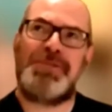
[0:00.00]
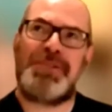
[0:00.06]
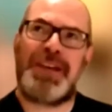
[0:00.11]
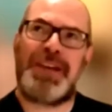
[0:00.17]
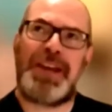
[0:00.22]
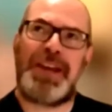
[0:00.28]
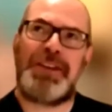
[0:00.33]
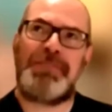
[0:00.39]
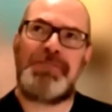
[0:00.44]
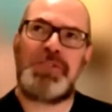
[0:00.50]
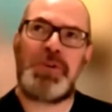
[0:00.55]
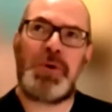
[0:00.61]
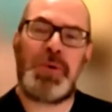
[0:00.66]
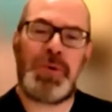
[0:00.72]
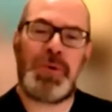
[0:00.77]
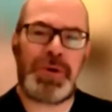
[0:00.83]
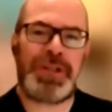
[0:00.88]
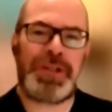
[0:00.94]
kind of
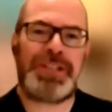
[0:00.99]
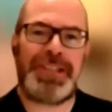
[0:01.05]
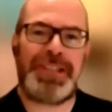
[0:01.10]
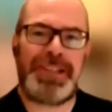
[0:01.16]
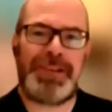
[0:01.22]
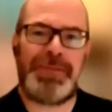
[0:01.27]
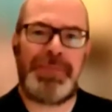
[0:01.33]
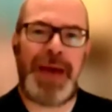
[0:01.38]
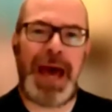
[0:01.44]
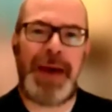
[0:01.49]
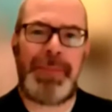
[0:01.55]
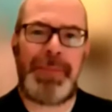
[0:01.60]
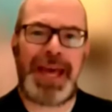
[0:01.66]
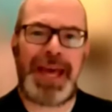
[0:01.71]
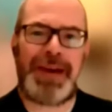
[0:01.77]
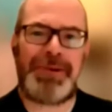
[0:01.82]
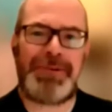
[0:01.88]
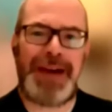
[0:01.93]
talk to them
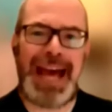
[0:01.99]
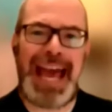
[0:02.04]
about